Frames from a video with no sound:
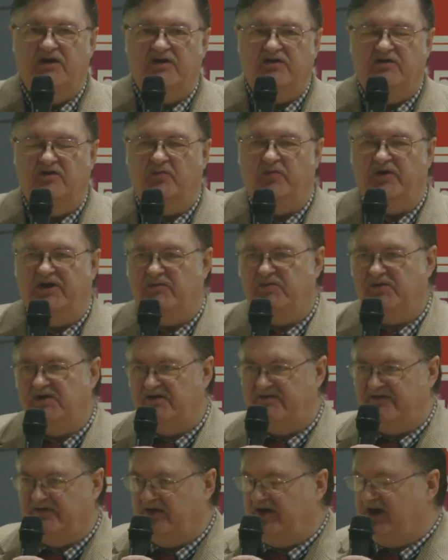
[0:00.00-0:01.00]
young people
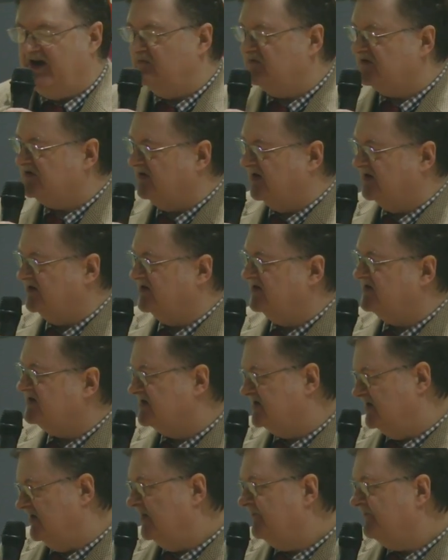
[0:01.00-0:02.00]
off the CAMHS
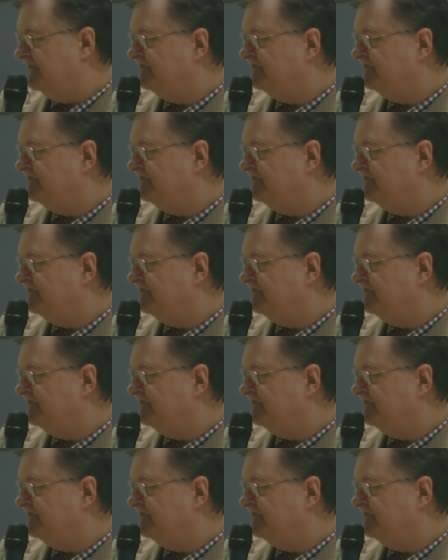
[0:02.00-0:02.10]
register.